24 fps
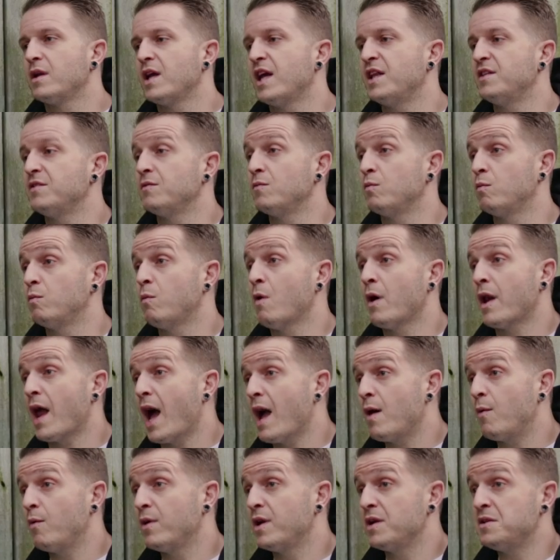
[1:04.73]
And what I
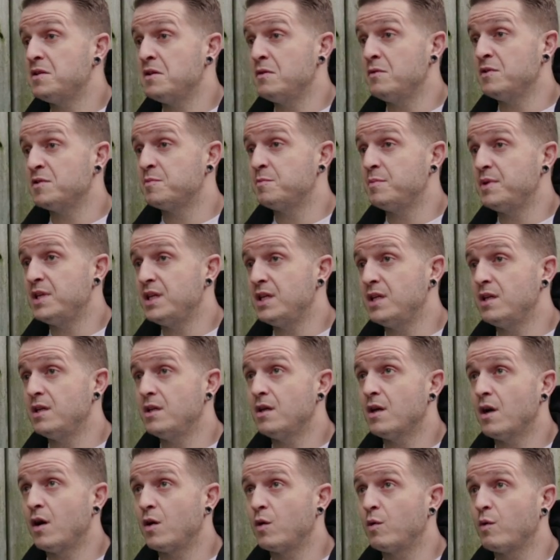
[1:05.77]
want to do is be
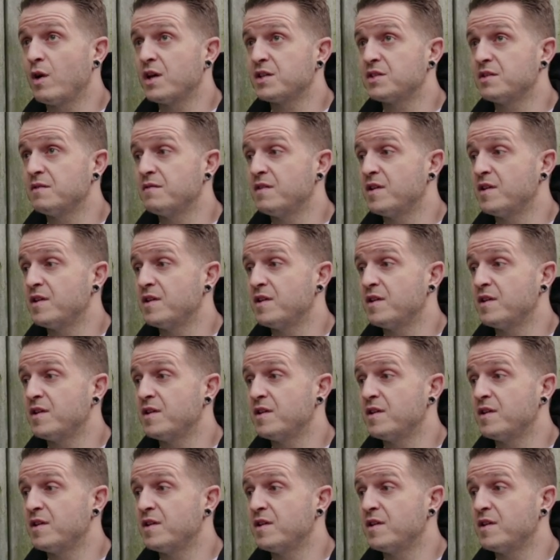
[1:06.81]
aggressive and